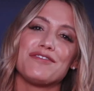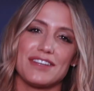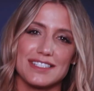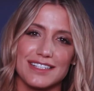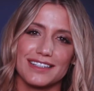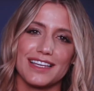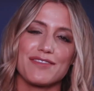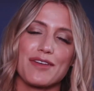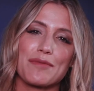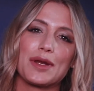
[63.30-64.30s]
physically,
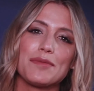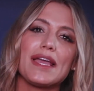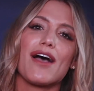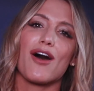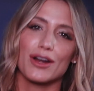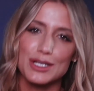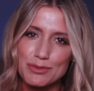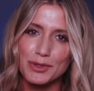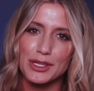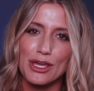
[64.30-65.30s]
if I'm gonna be
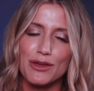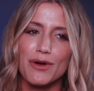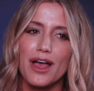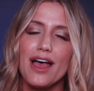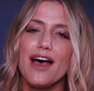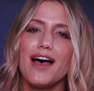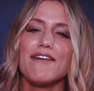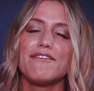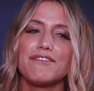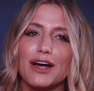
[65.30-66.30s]
honest with you,
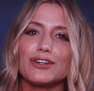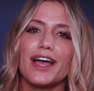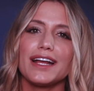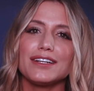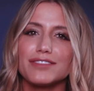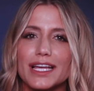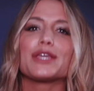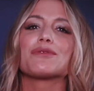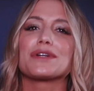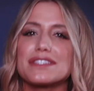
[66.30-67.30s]
felt kind of like
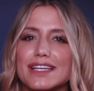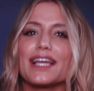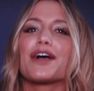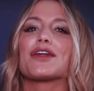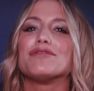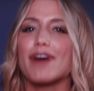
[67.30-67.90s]
you were sitting on a